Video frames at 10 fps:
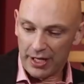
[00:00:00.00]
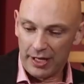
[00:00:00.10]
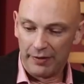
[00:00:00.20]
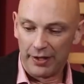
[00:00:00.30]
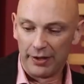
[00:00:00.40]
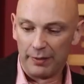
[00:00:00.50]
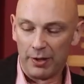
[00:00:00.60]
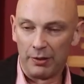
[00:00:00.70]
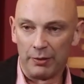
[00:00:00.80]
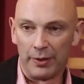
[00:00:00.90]
driving on the
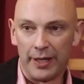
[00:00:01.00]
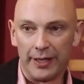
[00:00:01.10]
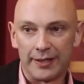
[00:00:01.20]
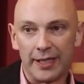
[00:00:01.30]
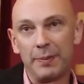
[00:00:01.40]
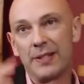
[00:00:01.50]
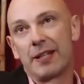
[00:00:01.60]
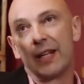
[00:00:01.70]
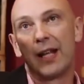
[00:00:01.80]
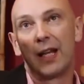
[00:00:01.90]
motorway. He said he'd been
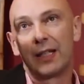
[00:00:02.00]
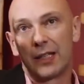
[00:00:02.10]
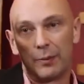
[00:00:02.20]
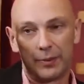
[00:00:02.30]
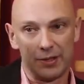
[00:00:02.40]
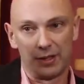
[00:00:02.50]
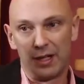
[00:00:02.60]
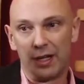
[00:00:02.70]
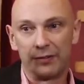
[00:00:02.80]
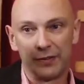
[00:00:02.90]
seeing helicopters a
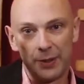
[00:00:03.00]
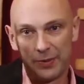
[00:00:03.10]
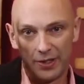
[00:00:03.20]
lot. He thought he